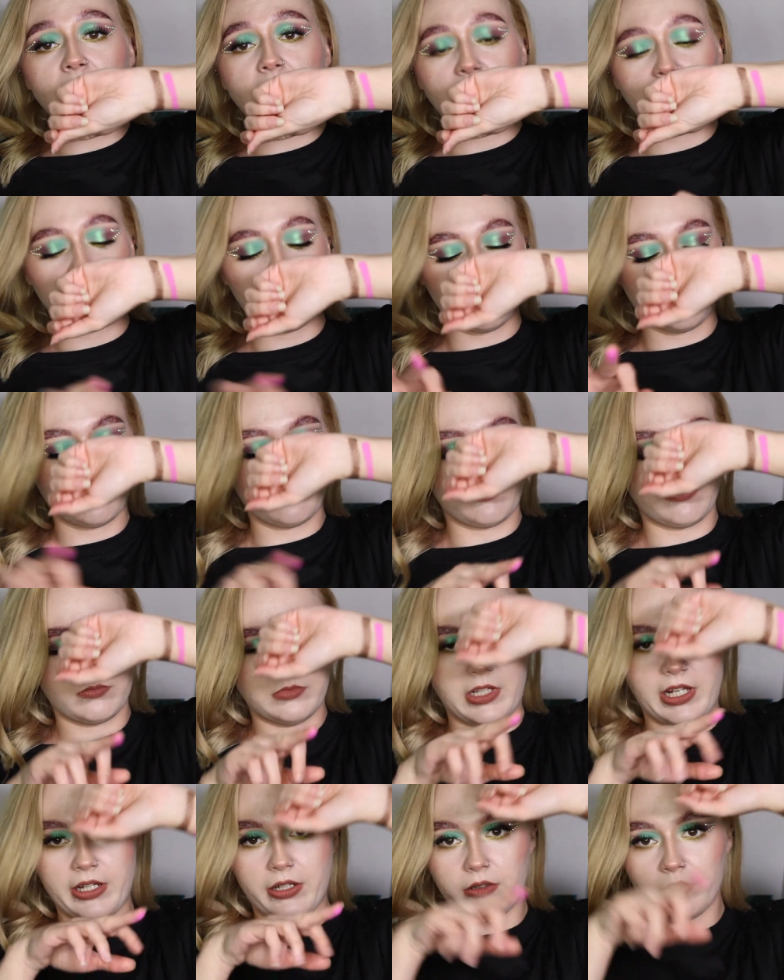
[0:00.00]
Like I
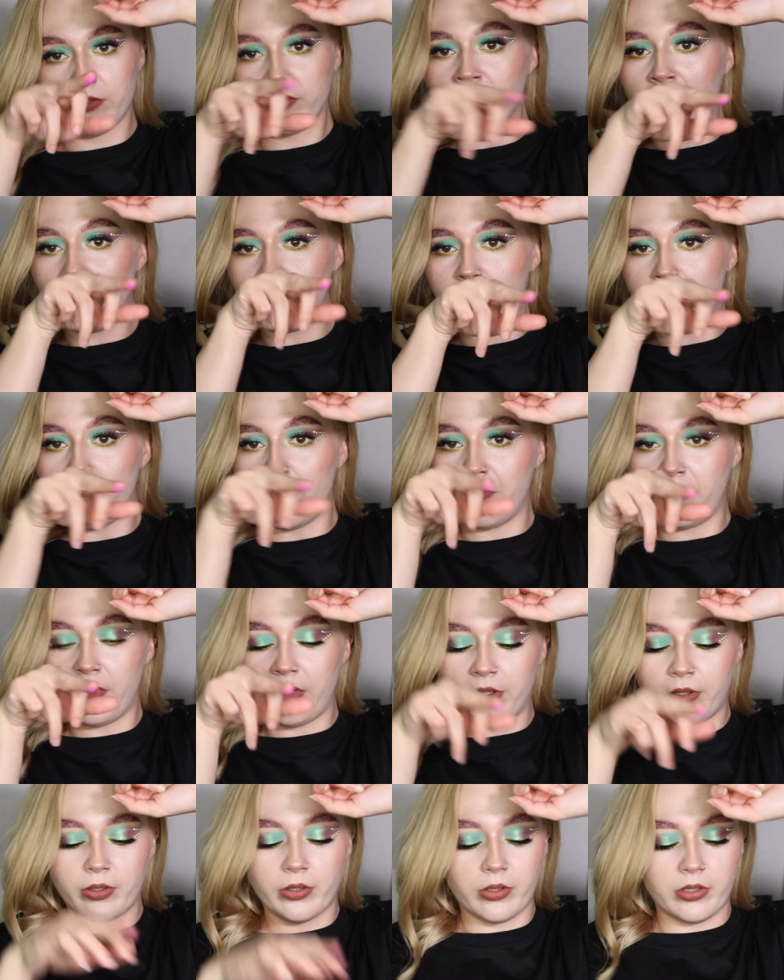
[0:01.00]
like rubbed my
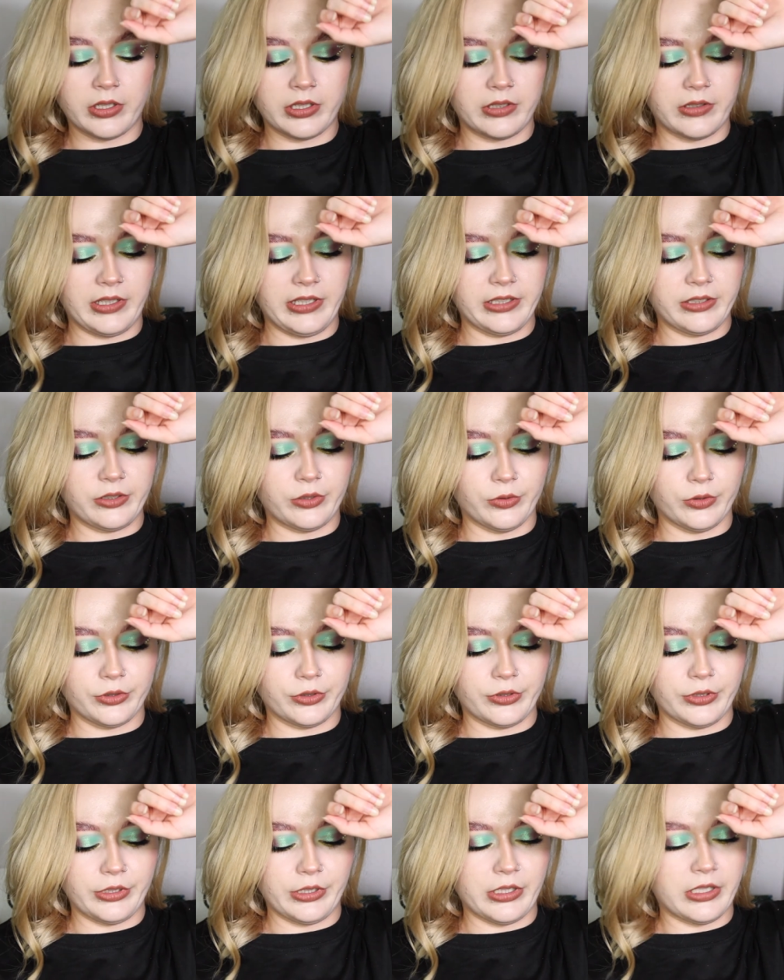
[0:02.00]
finger on it like two or
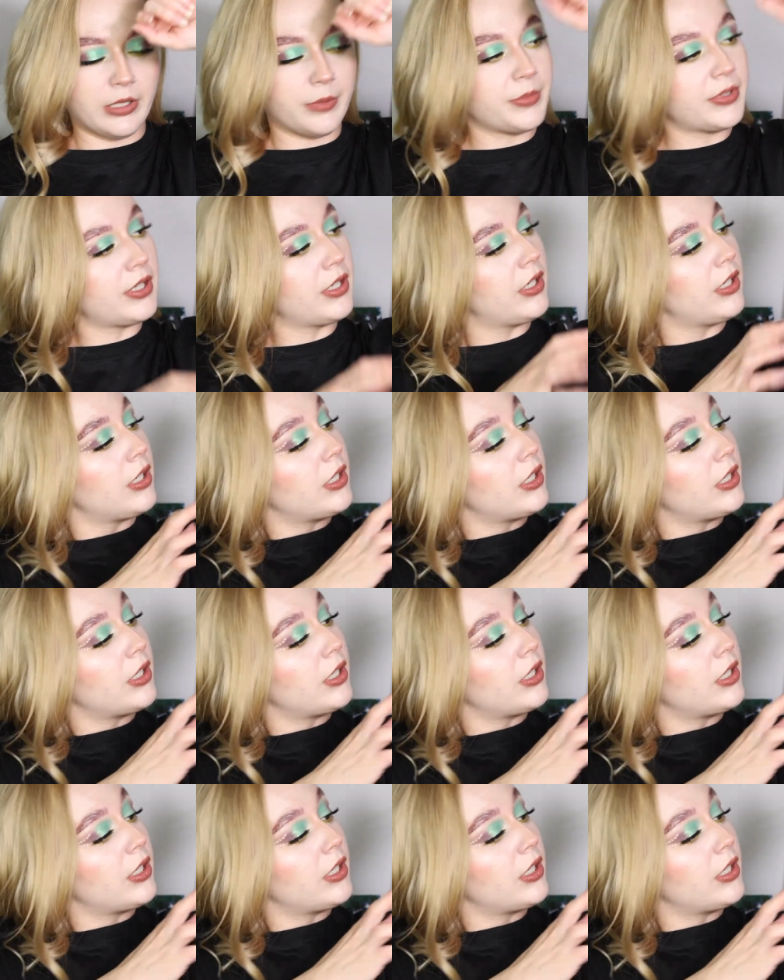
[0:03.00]
three times.